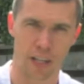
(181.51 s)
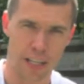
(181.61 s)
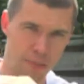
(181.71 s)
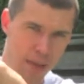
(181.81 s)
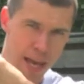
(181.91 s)
Try
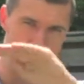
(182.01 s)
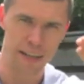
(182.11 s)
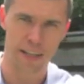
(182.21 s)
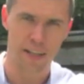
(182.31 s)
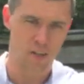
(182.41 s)
and keep the
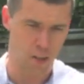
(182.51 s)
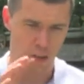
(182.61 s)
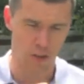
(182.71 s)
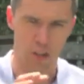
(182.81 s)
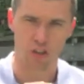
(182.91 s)
head so
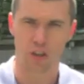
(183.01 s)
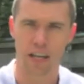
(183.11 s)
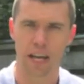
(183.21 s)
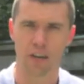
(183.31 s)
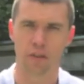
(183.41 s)
you're looking
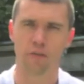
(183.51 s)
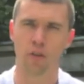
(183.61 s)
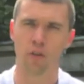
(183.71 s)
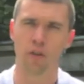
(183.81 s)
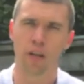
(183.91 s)
straight down at the
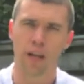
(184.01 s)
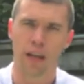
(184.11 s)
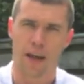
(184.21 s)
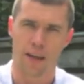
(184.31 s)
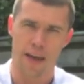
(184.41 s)
floor,
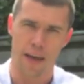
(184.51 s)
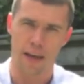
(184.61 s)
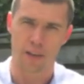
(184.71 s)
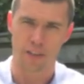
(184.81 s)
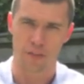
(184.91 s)

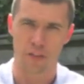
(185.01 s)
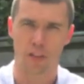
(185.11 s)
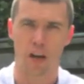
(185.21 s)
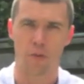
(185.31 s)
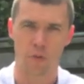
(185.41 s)
because if you
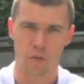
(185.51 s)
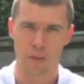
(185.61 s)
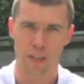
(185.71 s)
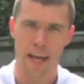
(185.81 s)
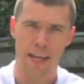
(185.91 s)
start
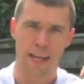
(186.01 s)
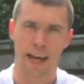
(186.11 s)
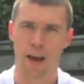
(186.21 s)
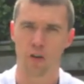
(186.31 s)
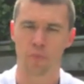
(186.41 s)
moving the neck
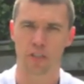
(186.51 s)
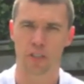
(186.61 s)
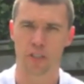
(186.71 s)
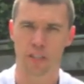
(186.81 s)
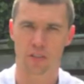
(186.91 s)
out of
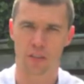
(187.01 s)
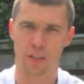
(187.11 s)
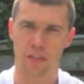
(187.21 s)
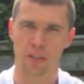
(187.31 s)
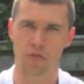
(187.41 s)
position, that's
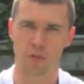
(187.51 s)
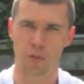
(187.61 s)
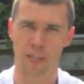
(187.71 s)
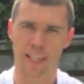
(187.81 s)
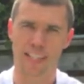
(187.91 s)
going to
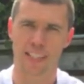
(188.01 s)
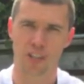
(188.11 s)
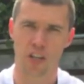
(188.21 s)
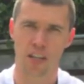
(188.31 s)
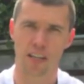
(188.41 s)
disrupt the
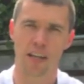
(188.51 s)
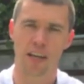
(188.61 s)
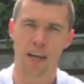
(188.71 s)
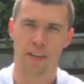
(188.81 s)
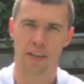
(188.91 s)
kinetic chain
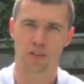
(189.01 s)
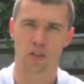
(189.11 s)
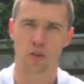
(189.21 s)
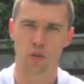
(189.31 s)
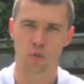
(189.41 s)
and that's
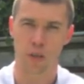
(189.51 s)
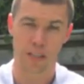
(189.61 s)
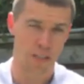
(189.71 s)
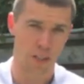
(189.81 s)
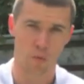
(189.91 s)
going to cause
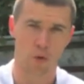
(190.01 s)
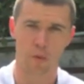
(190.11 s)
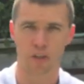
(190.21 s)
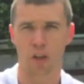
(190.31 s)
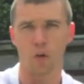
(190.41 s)
weakness and you
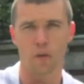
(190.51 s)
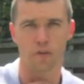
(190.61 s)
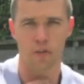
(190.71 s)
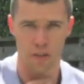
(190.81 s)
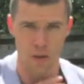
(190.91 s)
won't be able to hold
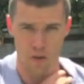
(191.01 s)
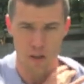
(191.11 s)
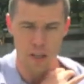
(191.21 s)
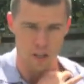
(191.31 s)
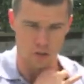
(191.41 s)
it for as long.
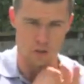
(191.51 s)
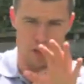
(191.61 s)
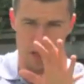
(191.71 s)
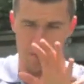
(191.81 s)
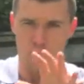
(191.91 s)
So
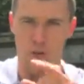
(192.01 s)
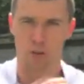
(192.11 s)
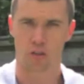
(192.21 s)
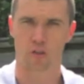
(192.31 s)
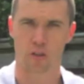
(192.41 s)
keep
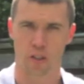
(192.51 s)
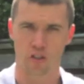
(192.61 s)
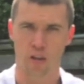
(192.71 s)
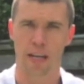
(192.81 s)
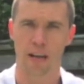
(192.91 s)
focused, just looking
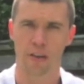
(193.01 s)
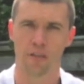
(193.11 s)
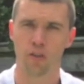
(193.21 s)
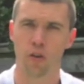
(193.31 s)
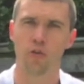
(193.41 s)
straight down at
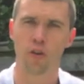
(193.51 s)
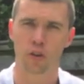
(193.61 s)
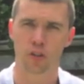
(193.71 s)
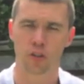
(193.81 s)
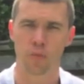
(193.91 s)
the floor,
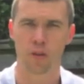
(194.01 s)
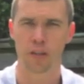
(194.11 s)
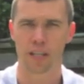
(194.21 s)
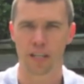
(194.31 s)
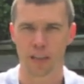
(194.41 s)
focus on your
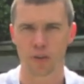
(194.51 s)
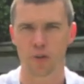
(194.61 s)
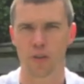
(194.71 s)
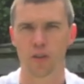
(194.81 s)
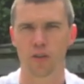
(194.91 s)
breathing, in
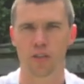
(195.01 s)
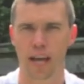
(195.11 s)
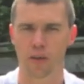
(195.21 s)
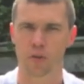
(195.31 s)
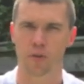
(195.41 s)
through your
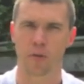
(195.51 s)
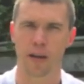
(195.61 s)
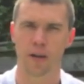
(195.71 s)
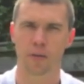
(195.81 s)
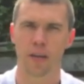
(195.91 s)
nose, out through
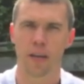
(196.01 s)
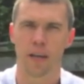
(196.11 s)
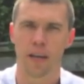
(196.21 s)
your mouth.